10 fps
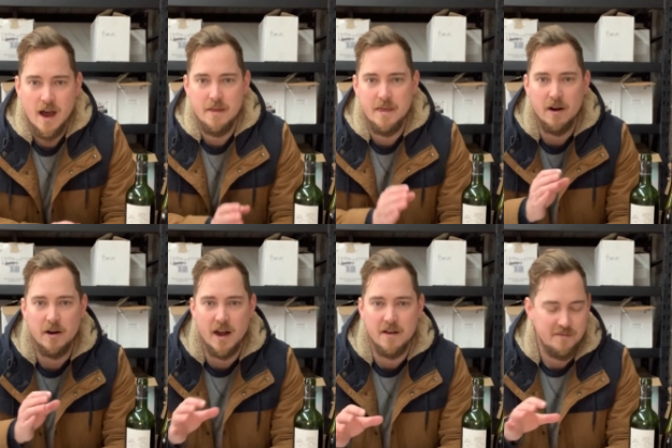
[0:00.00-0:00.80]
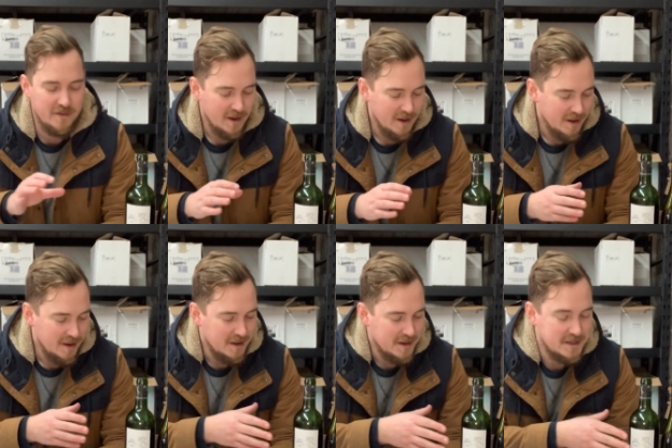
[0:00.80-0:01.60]
they're kind of
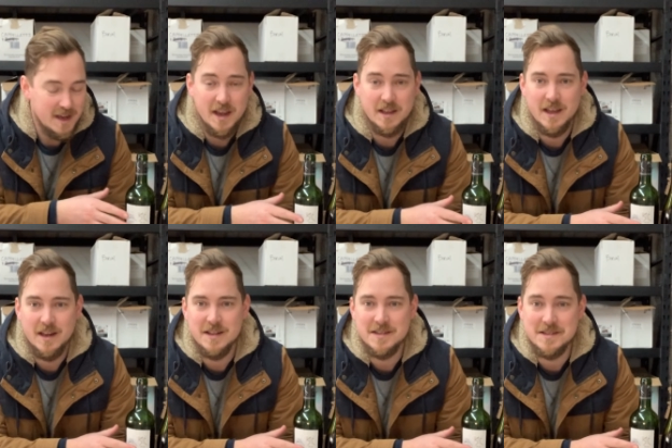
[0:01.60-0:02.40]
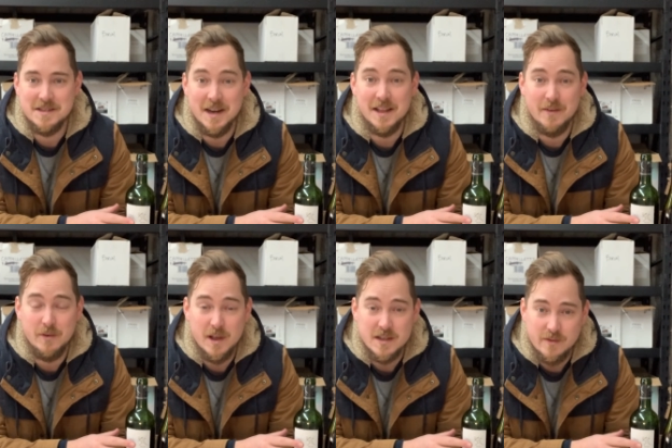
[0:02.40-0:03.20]
saying that this is going to give you
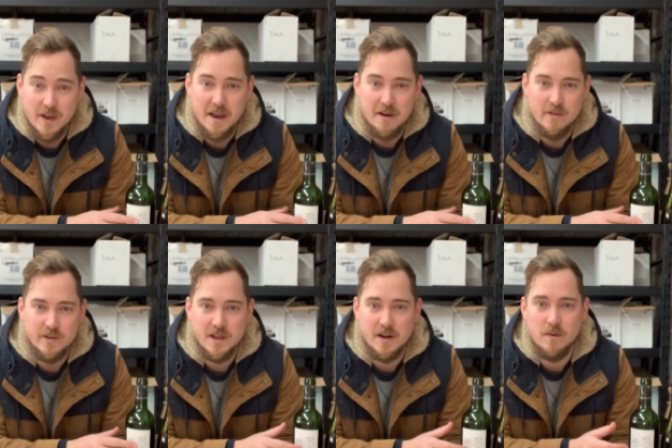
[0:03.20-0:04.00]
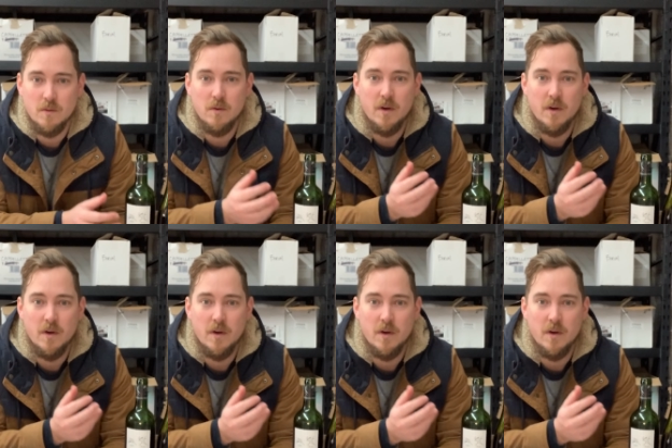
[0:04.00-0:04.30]
less of a hangover than